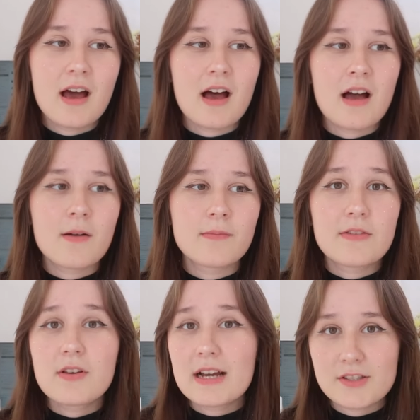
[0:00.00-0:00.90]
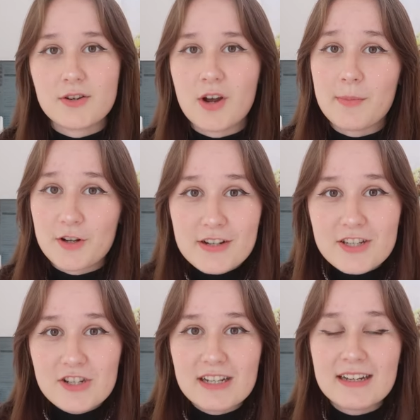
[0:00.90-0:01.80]
Um, if you guys don't know, I'm a
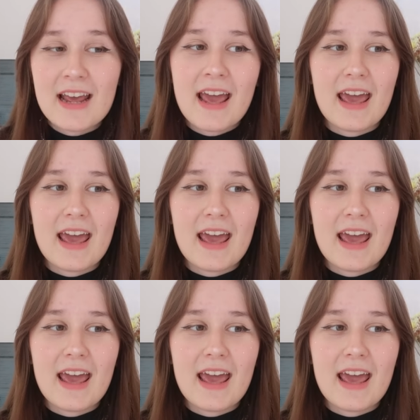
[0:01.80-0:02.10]
Christian,